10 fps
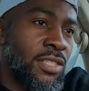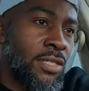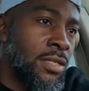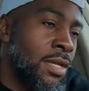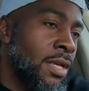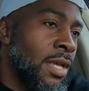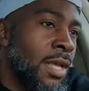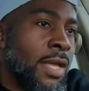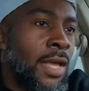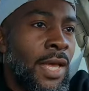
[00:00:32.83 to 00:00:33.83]
tea,
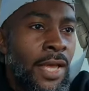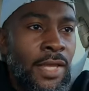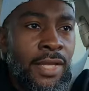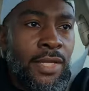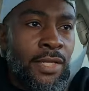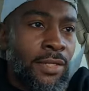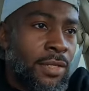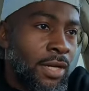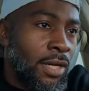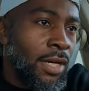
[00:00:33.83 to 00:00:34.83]

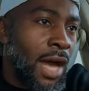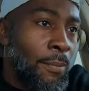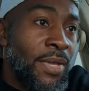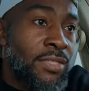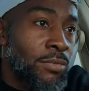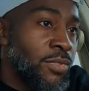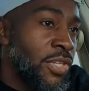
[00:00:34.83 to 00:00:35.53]
and I mixed some